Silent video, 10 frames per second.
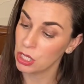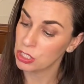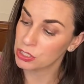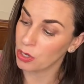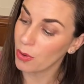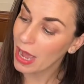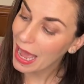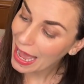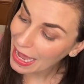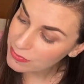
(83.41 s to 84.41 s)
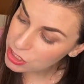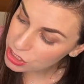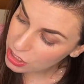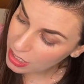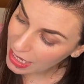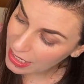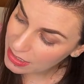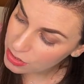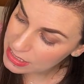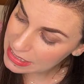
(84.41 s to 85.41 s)
So I've just gone ahead
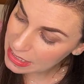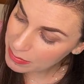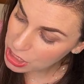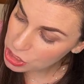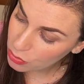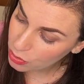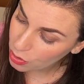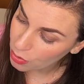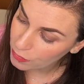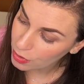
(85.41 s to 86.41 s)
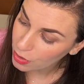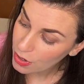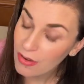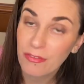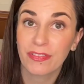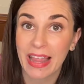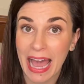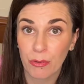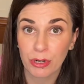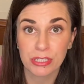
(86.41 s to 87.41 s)
and slid my joker over.
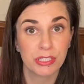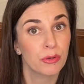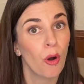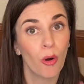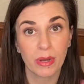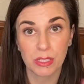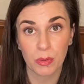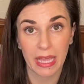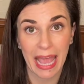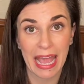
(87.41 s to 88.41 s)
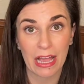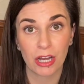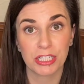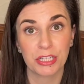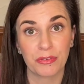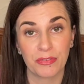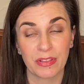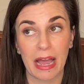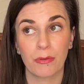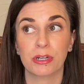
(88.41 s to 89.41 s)
Flowers, you always want to hang on to your
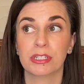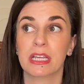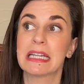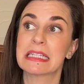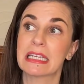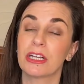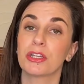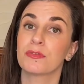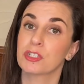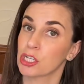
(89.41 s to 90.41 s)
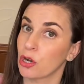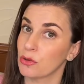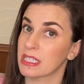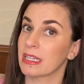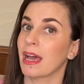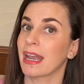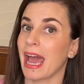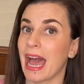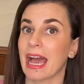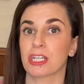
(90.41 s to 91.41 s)
flowers until you've chosen an
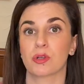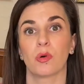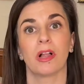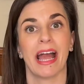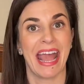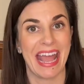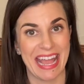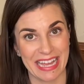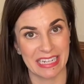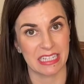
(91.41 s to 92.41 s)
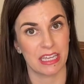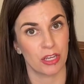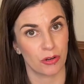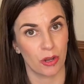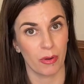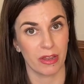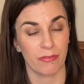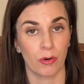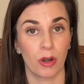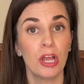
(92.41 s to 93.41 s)
actual hand that you're going
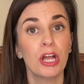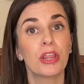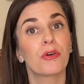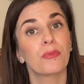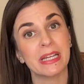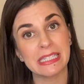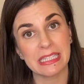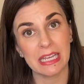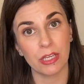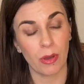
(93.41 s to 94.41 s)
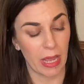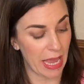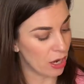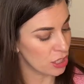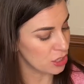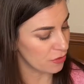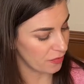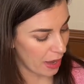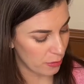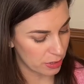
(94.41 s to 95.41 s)
for. The reason that you hang on to your
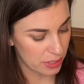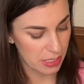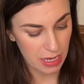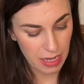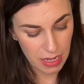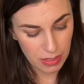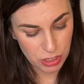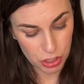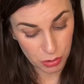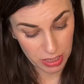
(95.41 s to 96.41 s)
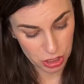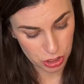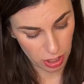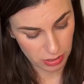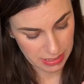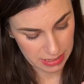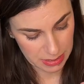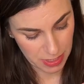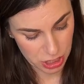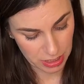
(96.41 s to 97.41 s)
flowers during the Charleston
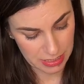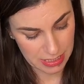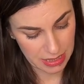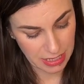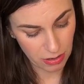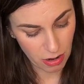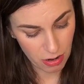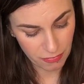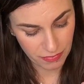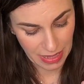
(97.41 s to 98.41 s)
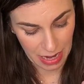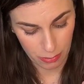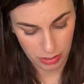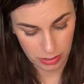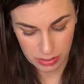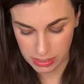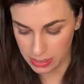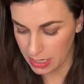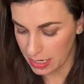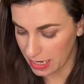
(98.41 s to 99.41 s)
especially is there are flowers
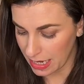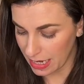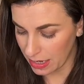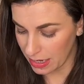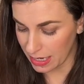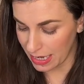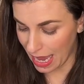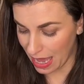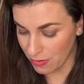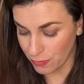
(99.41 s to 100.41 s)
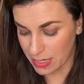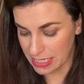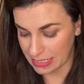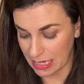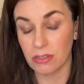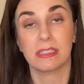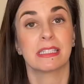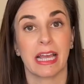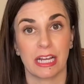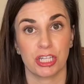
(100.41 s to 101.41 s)
in every single
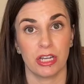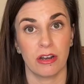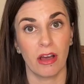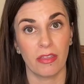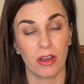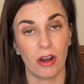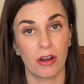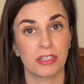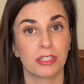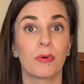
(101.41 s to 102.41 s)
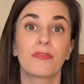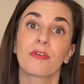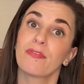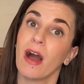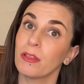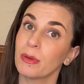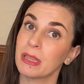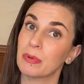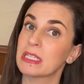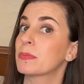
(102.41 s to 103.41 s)
section on the card. So if we're following the
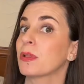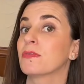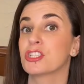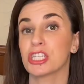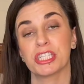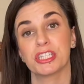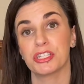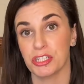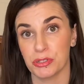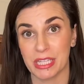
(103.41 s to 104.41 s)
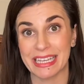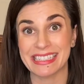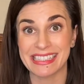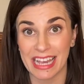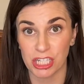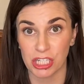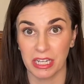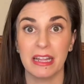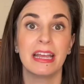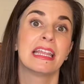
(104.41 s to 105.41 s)
principle of just choosing a
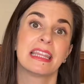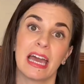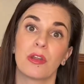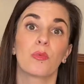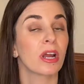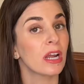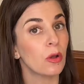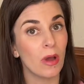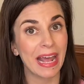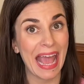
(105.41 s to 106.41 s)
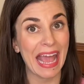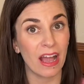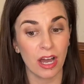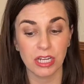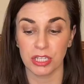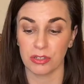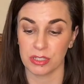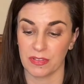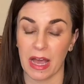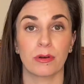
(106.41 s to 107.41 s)
section, then we're gonna wanna hang on to those
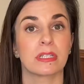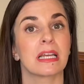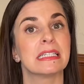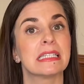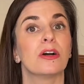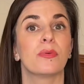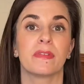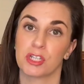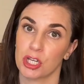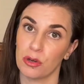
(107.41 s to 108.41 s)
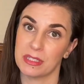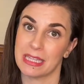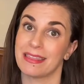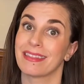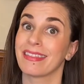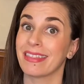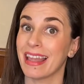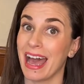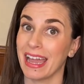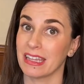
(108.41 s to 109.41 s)
flowers until we've chosen the
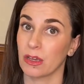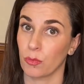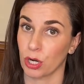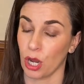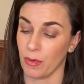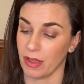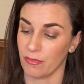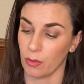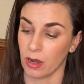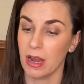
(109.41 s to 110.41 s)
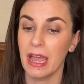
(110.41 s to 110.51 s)
line that we're going for.